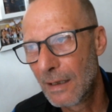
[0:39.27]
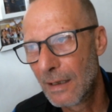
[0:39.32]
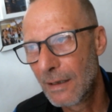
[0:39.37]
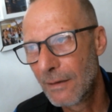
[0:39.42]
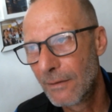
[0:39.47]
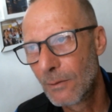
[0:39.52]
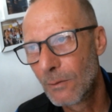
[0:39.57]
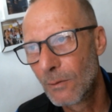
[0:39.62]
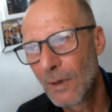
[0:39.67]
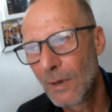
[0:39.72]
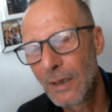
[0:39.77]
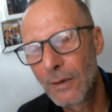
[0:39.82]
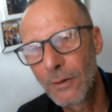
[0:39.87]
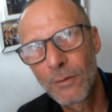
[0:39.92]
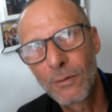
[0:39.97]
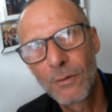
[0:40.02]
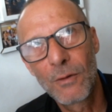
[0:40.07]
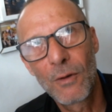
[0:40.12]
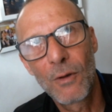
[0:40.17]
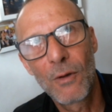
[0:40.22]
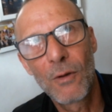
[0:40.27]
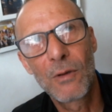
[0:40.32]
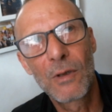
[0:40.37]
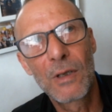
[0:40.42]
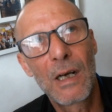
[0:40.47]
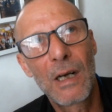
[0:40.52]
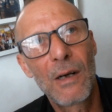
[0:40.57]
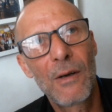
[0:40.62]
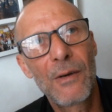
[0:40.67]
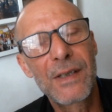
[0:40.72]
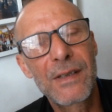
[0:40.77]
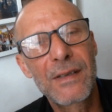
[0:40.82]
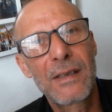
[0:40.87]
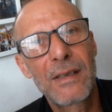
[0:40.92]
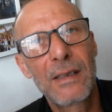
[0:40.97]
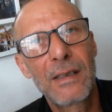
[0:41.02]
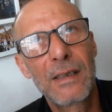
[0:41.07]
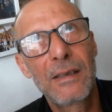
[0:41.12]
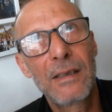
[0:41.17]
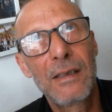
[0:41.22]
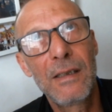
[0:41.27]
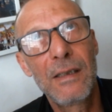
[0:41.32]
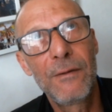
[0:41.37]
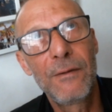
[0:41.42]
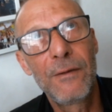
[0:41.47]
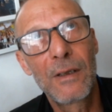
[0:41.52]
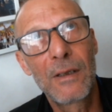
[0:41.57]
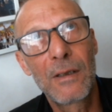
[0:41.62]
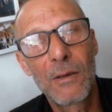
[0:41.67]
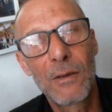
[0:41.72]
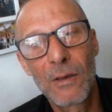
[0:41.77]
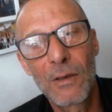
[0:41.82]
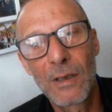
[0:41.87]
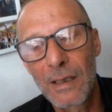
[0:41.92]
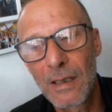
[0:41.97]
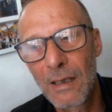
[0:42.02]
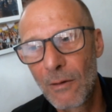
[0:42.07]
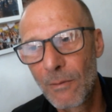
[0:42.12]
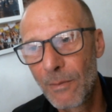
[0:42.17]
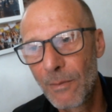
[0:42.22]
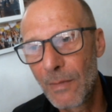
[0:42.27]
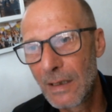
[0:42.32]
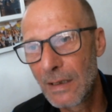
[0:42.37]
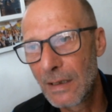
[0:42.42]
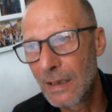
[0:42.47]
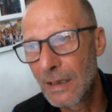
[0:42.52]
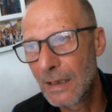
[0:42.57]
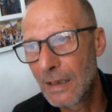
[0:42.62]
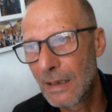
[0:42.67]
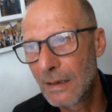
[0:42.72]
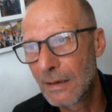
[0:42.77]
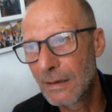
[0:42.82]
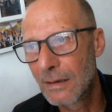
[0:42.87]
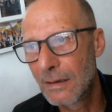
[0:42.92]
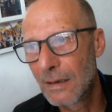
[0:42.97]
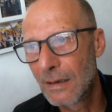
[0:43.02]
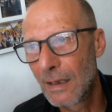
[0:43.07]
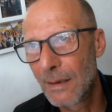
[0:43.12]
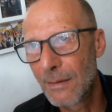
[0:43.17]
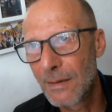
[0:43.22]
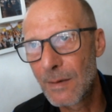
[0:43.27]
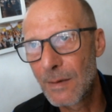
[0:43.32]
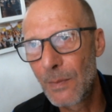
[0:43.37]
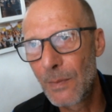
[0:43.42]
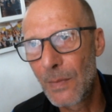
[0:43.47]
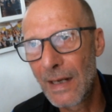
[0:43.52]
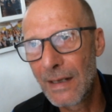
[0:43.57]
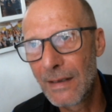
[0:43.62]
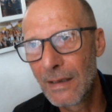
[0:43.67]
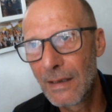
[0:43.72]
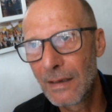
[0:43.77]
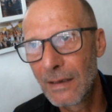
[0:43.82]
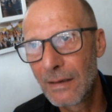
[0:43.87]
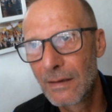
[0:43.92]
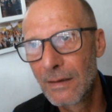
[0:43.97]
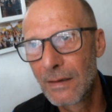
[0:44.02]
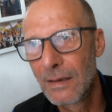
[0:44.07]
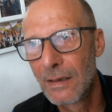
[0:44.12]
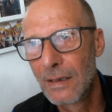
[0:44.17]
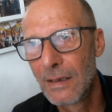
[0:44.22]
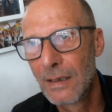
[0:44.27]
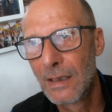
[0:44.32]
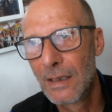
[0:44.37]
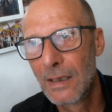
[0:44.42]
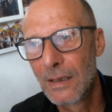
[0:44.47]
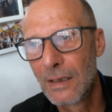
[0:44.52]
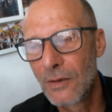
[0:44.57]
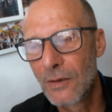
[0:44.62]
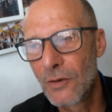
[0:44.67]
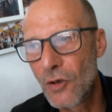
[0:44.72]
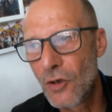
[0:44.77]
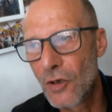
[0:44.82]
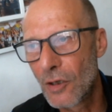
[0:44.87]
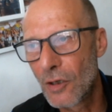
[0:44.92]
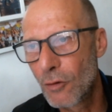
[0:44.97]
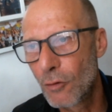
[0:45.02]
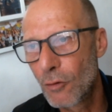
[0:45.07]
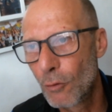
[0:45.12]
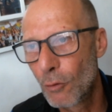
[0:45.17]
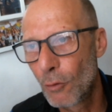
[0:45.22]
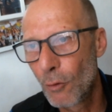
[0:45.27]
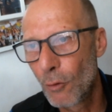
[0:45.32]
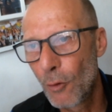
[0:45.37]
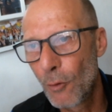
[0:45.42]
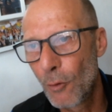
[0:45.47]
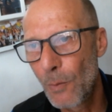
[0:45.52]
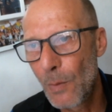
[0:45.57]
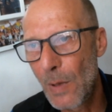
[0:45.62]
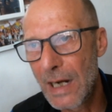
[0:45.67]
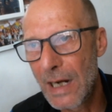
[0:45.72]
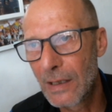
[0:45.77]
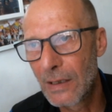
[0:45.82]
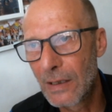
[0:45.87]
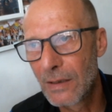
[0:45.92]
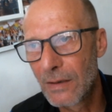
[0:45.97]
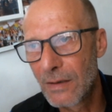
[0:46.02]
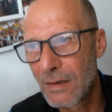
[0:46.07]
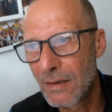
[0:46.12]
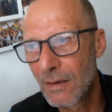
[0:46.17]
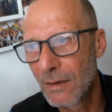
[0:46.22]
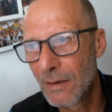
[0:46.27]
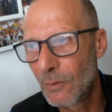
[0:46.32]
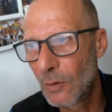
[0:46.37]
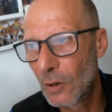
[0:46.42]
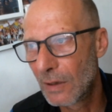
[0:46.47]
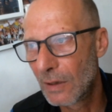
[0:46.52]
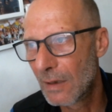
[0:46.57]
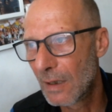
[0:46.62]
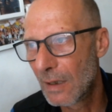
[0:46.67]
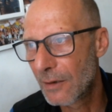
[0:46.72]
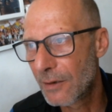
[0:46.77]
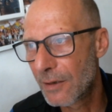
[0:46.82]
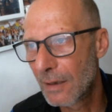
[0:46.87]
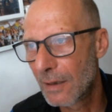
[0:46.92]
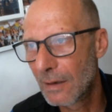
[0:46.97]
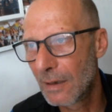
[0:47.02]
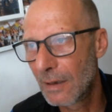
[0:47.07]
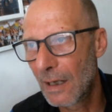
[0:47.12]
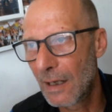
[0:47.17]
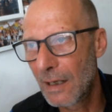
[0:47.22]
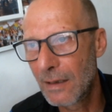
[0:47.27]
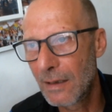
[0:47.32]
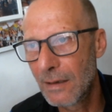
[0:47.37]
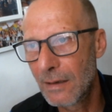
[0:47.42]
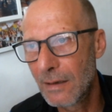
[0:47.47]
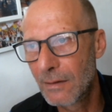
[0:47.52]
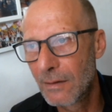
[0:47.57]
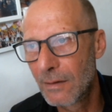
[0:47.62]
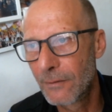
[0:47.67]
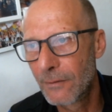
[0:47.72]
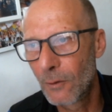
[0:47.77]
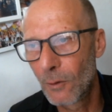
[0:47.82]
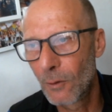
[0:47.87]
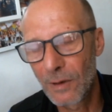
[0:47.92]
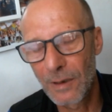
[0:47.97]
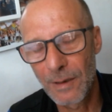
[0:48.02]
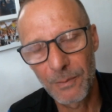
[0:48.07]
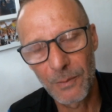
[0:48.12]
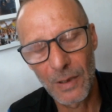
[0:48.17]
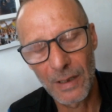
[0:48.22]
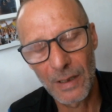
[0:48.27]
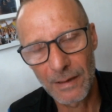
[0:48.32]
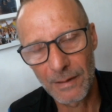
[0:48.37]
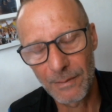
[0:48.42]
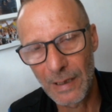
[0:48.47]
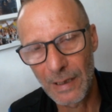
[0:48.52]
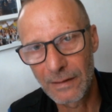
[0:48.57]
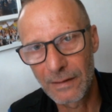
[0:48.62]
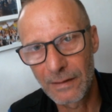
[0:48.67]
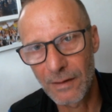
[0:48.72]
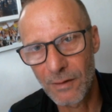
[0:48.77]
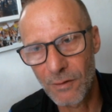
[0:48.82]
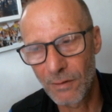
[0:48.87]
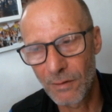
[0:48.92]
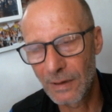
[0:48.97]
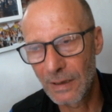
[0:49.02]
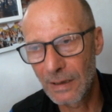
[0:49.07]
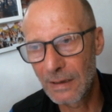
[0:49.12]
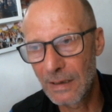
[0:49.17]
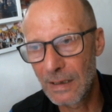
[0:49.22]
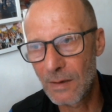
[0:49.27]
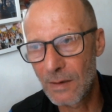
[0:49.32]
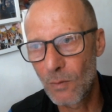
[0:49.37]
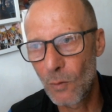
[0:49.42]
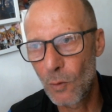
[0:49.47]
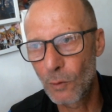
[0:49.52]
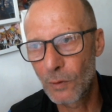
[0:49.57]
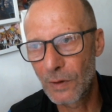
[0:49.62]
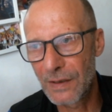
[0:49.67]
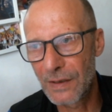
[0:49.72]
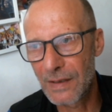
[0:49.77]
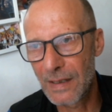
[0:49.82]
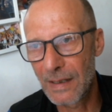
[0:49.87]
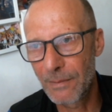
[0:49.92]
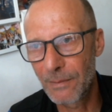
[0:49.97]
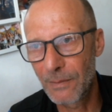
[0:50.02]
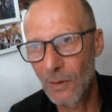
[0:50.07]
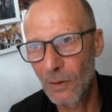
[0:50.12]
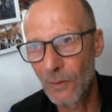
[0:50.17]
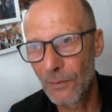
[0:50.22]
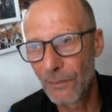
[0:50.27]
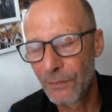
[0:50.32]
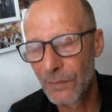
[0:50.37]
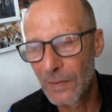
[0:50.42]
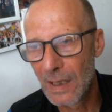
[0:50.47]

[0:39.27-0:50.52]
Everyone how is the difficult, how many times spend it just to make some reduction edit for the parameters on this multi-sample.